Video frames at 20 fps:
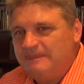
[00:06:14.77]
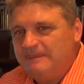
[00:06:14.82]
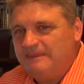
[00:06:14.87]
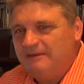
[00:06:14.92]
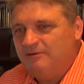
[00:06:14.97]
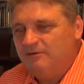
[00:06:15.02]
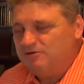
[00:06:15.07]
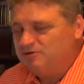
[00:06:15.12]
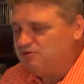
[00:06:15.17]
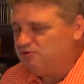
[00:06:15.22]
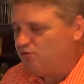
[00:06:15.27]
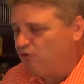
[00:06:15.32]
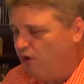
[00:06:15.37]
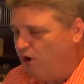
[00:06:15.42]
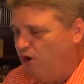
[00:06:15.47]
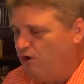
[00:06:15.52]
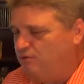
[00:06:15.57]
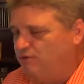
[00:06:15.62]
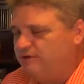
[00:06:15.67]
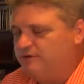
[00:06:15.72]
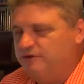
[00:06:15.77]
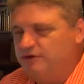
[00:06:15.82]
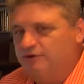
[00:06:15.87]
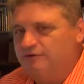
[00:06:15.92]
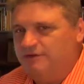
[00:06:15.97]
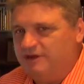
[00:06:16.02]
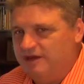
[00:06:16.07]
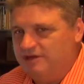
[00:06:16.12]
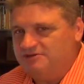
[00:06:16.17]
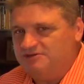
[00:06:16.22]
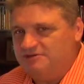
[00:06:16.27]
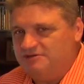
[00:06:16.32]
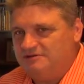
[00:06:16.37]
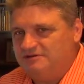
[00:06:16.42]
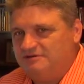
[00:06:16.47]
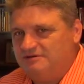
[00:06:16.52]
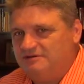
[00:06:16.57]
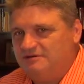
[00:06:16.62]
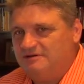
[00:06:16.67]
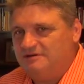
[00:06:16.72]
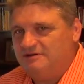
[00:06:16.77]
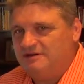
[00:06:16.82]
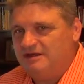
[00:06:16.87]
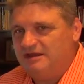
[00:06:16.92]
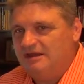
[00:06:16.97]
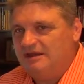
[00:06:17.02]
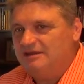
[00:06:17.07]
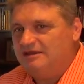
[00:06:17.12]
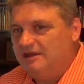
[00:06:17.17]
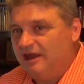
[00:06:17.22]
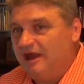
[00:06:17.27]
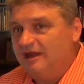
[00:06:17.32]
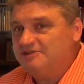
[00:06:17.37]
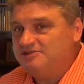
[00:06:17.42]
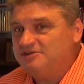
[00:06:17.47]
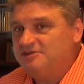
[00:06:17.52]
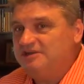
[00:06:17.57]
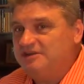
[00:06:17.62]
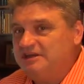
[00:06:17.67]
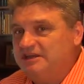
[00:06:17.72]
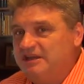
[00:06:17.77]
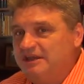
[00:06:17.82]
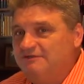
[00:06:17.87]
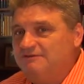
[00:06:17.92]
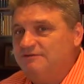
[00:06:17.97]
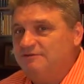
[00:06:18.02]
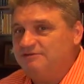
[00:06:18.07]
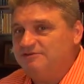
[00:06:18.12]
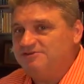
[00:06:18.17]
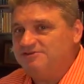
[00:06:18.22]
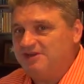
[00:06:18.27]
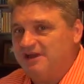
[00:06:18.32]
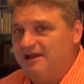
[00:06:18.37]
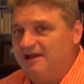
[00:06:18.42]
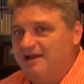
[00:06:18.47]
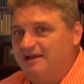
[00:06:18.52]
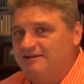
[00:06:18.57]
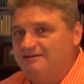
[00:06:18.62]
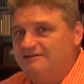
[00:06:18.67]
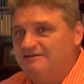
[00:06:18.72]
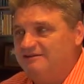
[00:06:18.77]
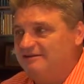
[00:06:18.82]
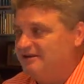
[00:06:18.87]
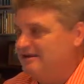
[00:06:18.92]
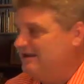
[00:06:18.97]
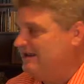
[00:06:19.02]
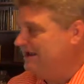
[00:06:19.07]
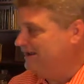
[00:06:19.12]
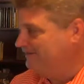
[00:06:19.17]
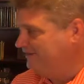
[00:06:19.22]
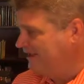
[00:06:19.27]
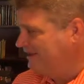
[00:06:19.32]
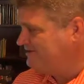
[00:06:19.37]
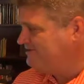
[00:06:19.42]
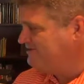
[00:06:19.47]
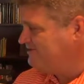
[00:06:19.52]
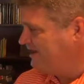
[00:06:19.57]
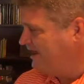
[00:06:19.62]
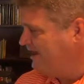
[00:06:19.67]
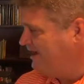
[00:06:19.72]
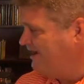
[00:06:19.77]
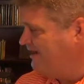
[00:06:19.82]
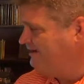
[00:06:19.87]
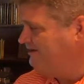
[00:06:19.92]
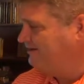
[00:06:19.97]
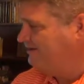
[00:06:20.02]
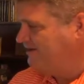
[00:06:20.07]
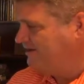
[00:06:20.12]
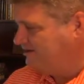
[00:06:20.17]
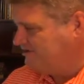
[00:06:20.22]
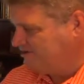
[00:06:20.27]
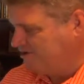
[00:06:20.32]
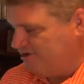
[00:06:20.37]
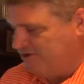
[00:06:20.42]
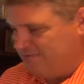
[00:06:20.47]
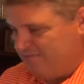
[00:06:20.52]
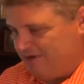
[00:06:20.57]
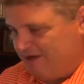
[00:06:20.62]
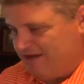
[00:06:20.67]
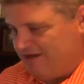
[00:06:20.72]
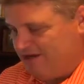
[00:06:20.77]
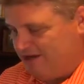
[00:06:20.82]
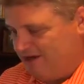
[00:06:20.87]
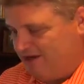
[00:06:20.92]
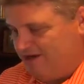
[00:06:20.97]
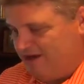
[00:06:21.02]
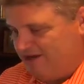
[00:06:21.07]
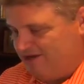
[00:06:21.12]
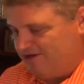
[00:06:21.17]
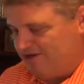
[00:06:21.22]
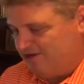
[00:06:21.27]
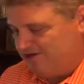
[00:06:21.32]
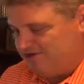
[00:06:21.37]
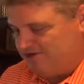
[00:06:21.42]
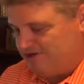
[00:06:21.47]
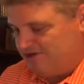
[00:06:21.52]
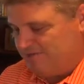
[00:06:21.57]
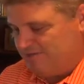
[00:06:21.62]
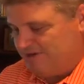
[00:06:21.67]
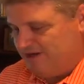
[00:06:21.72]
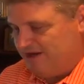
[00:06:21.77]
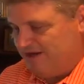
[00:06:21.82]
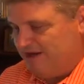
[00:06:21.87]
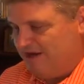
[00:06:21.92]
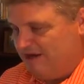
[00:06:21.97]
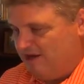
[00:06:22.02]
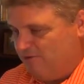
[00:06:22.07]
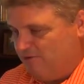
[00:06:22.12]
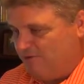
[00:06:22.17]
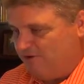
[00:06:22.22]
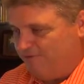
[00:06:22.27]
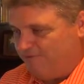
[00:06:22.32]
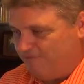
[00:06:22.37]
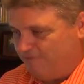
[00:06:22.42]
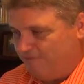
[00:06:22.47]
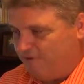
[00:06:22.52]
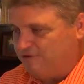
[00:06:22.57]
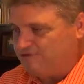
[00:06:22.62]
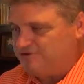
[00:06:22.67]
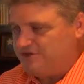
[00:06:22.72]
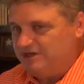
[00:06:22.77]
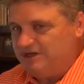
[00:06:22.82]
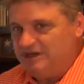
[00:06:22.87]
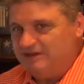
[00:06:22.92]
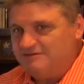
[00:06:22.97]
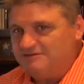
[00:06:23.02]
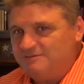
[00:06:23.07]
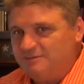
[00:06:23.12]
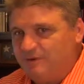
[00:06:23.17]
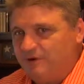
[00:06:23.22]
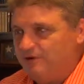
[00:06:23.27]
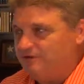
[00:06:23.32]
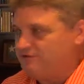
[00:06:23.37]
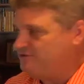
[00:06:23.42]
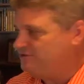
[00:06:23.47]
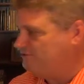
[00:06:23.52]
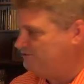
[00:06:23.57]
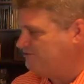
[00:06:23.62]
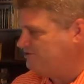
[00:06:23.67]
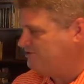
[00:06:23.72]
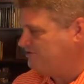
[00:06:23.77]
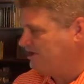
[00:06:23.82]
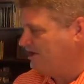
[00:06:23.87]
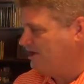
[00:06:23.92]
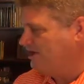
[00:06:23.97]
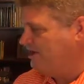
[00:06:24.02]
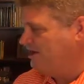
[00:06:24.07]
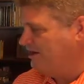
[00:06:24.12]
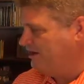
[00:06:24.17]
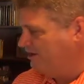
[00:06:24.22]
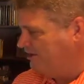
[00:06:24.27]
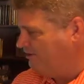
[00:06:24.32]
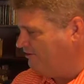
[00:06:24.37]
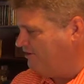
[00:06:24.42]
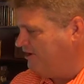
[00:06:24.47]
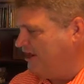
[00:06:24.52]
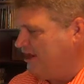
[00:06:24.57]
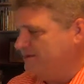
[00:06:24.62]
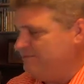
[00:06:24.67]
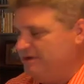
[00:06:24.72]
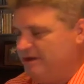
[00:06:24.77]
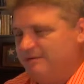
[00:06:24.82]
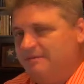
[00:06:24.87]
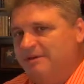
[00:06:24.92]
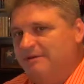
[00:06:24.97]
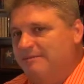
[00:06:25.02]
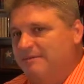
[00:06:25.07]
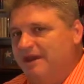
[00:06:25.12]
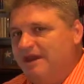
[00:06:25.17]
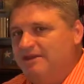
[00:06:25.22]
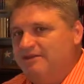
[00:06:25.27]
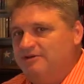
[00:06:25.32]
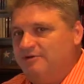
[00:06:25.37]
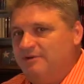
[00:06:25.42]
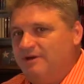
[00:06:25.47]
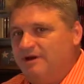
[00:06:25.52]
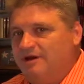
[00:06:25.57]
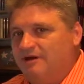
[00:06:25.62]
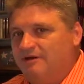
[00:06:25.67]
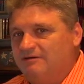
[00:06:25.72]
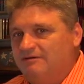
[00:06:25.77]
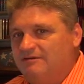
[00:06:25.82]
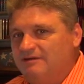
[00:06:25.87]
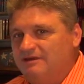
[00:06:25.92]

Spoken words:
What's wrong with you, nation? God's going to give you a sign, and that sign is going to be when a virgin gives birth to a son, and they'll name him Emmanuel.